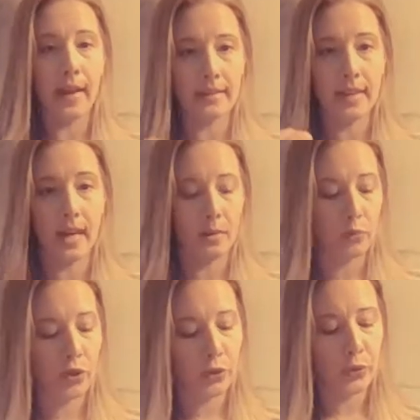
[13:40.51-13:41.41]
has
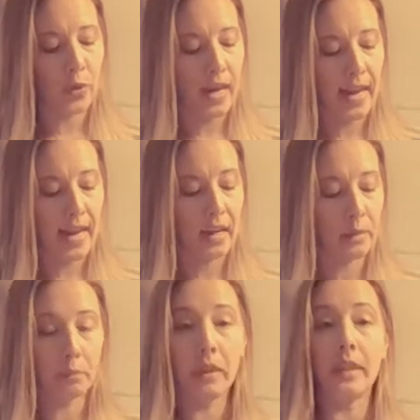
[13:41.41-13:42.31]
come to a
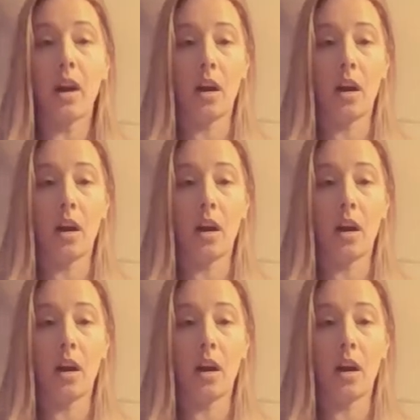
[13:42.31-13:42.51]
complete